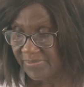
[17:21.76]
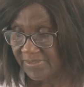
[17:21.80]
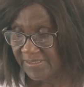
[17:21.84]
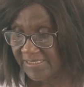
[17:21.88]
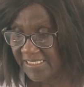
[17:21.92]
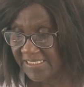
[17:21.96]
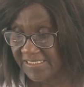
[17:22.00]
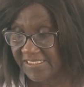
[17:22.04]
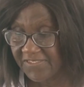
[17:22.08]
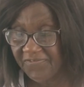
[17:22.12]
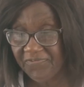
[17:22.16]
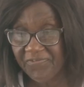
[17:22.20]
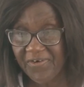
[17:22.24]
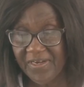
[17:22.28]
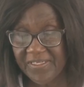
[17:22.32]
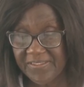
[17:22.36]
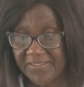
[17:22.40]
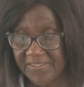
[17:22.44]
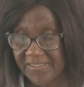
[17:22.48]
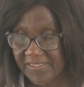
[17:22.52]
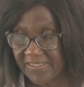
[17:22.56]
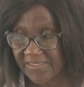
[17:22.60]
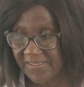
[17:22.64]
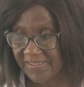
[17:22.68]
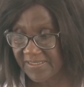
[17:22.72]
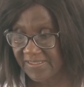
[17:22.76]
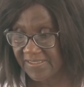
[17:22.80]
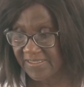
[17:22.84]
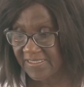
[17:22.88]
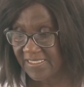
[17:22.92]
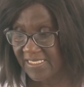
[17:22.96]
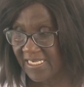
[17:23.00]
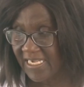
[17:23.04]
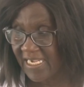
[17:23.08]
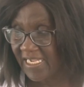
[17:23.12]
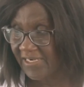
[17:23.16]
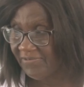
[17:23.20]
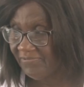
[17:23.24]
the differences,
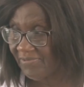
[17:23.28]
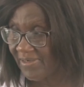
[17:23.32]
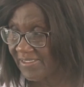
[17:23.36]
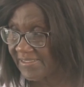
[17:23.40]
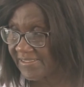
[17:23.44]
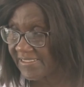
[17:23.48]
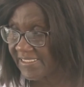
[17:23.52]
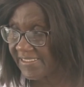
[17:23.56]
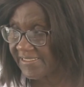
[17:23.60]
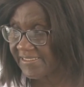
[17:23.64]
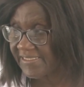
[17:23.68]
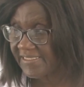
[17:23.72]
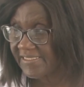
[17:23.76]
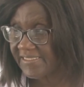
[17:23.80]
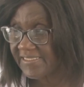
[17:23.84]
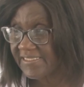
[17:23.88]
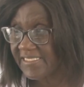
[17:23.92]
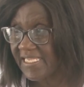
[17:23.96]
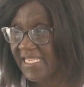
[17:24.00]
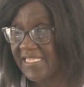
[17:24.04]
advantages,